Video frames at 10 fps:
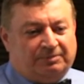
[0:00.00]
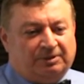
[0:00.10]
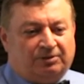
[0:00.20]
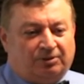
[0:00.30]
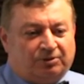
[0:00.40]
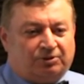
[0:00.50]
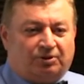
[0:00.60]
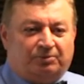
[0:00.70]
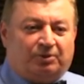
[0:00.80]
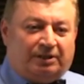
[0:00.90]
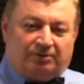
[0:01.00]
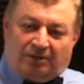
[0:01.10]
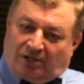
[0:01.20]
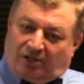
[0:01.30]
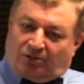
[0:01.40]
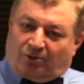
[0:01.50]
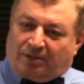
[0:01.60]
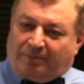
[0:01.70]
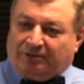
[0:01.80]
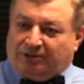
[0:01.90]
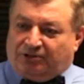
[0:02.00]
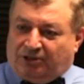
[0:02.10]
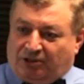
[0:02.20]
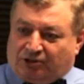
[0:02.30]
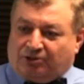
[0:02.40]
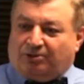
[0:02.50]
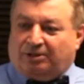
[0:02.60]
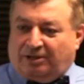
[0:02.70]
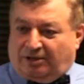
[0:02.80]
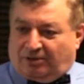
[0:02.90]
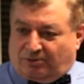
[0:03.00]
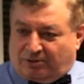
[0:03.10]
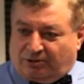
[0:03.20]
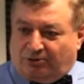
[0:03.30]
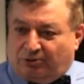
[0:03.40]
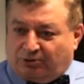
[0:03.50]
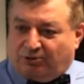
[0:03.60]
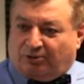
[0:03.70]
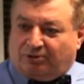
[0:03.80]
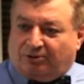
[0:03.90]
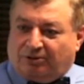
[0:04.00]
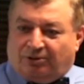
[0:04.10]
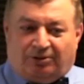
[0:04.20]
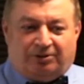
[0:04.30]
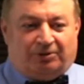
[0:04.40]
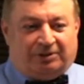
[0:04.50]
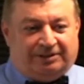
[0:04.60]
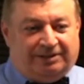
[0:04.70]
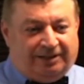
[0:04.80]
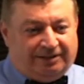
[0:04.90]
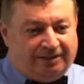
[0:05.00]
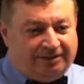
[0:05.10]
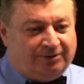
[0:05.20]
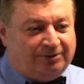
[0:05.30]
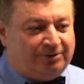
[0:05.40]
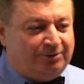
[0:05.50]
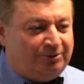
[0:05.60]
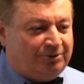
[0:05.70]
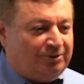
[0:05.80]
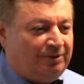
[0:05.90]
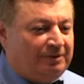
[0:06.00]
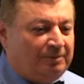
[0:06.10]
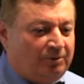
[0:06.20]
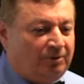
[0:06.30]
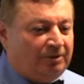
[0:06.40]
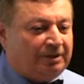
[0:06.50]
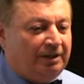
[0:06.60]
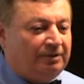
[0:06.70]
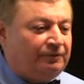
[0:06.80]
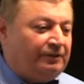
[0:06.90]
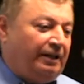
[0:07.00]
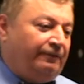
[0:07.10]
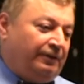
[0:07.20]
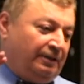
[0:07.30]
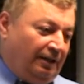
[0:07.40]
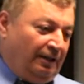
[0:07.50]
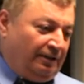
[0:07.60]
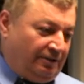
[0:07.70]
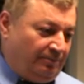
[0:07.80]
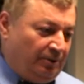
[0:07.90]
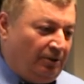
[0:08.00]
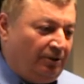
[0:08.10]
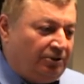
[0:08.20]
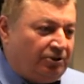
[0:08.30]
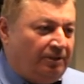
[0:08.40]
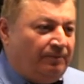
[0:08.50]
I mean, Road to Serfdom, you can talk about a ditch or a U-turn or a dead end on the Road to Serfdom, all kind of traffic terminology.